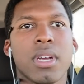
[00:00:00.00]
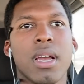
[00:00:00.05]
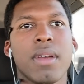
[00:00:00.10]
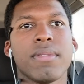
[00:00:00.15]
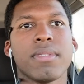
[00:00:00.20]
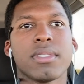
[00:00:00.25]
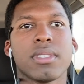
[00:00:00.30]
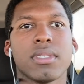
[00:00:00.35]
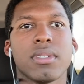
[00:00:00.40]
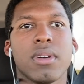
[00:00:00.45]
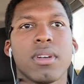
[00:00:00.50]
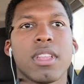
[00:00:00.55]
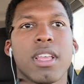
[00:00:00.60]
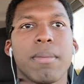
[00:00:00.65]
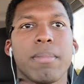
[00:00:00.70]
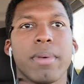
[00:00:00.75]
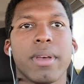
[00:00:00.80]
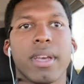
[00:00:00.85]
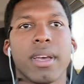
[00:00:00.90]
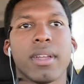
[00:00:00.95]
isn't all
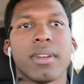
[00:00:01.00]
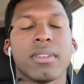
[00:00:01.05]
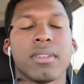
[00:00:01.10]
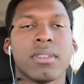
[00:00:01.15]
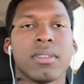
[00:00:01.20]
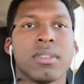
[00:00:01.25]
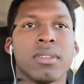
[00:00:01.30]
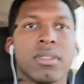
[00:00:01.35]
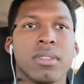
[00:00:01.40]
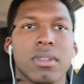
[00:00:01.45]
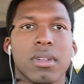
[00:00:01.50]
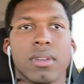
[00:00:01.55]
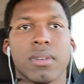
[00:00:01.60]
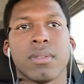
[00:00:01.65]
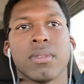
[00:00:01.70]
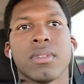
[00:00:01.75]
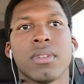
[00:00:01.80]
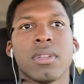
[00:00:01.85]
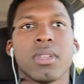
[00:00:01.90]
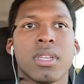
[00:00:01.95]
that bad.
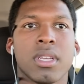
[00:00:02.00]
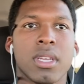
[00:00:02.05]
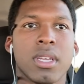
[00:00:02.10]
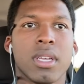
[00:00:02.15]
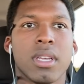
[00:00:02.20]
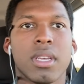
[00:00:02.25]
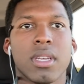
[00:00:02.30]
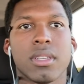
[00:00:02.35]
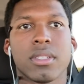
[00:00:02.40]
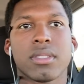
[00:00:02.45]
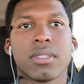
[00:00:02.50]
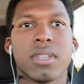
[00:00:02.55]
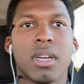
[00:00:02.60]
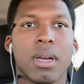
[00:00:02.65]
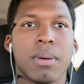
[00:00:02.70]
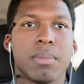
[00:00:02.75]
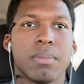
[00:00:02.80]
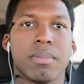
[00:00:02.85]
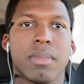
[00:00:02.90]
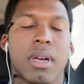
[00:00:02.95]
I
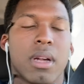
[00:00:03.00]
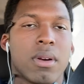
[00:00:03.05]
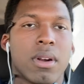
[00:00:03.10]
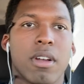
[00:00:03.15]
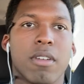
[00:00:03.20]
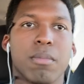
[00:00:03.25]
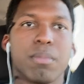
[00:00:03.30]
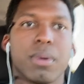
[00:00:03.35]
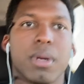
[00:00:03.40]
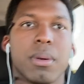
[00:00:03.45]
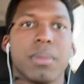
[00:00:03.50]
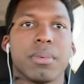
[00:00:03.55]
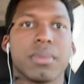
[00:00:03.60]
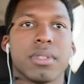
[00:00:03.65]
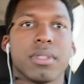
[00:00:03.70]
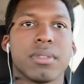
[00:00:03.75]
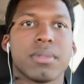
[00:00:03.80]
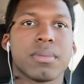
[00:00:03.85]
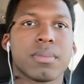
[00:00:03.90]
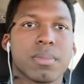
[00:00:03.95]
don't have a problem with
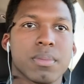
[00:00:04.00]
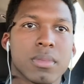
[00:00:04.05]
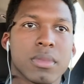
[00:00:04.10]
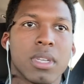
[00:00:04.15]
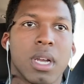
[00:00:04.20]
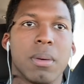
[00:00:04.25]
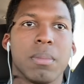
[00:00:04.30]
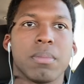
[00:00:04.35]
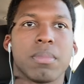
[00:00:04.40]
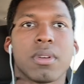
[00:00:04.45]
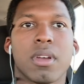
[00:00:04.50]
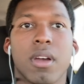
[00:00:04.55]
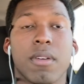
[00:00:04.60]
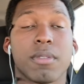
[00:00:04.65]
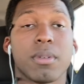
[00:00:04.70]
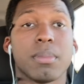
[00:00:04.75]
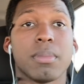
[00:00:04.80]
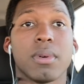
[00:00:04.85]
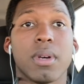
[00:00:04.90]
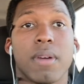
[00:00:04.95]
it. I'm
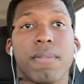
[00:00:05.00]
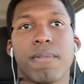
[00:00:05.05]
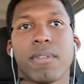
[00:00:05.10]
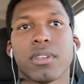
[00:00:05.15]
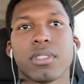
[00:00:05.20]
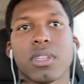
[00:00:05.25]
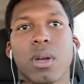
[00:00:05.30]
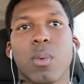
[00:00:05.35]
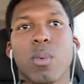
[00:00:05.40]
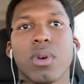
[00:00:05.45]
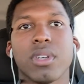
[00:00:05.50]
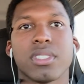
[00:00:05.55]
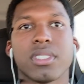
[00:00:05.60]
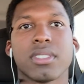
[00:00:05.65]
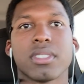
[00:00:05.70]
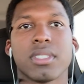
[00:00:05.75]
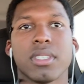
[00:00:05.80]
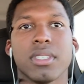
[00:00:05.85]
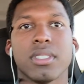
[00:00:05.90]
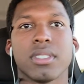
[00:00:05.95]
comfortable. At first I
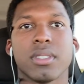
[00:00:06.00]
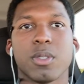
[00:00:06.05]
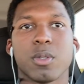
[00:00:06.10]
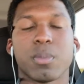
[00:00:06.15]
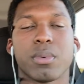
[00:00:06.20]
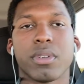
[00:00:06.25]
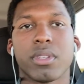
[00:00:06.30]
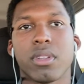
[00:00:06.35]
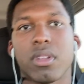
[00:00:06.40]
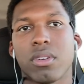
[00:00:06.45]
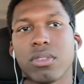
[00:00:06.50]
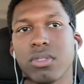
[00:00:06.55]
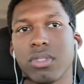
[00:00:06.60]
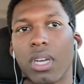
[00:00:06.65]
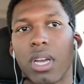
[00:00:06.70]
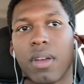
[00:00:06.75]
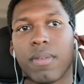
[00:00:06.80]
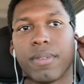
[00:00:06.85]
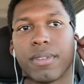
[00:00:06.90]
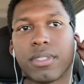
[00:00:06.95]
wasn't, because it was a pretty long
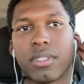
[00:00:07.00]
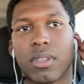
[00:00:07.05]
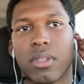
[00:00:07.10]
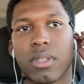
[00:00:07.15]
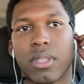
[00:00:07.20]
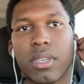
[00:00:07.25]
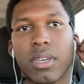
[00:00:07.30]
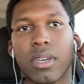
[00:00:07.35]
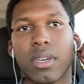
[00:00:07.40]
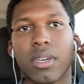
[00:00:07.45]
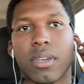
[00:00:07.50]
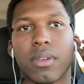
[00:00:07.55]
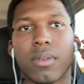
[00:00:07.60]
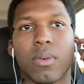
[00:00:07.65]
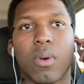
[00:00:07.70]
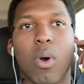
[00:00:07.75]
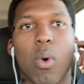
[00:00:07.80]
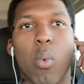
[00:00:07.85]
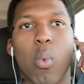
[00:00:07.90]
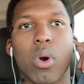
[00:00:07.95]
drive, and it's only a
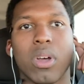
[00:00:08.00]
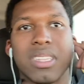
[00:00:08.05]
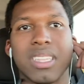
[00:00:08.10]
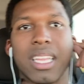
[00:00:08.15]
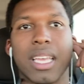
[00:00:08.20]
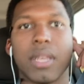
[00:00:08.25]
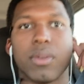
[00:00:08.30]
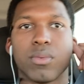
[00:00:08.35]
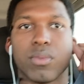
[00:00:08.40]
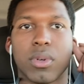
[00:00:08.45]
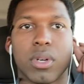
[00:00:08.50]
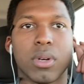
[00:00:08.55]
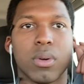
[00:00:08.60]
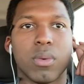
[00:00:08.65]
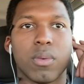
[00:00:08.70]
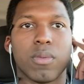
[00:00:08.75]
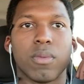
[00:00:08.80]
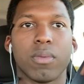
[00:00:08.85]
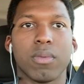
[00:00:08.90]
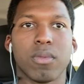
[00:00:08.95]
1-lane
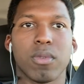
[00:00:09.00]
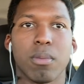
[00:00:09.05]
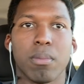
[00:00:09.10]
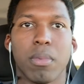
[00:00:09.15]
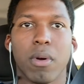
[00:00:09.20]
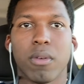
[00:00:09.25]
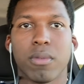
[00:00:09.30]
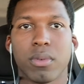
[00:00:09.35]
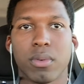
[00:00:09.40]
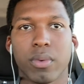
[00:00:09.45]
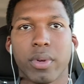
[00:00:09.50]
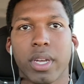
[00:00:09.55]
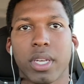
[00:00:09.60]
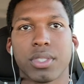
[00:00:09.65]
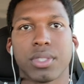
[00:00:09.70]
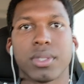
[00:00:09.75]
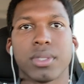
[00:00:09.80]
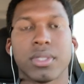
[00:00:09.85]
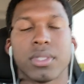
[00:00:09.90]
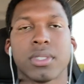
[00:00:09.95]
road for both
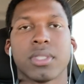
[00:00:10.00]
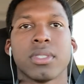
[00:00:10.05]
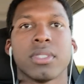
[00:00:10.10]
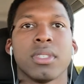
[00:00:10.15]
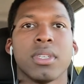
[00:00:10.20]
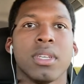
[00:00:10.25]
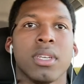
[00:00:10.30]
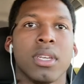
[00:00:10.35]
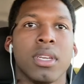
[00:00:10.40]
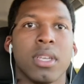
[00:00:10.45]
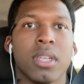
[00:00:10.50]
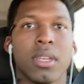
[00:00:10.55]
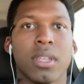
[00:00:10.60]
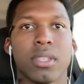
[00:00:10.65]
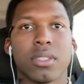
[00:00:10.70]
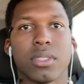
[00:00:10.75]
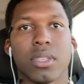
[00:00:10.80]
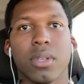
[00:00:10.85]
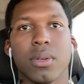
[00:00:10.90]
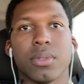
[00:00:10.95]
directions.
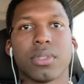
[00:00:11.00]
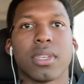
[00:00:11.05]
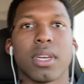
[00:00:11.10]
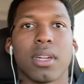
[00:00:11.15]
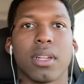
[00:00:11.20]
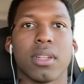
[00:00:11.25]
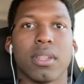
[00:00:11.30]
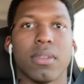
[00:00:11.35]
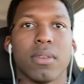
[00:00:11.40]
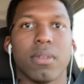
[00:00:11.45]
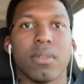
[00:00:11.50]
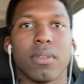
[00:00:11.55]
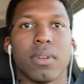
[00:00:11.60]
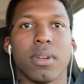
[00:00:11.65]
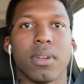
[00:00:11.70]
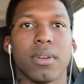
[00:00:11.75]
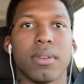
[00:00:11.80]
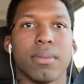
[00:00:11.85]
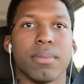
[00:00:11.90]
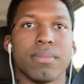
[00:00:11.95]
So it was kind of a
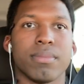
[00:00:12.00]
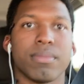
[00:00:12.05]
little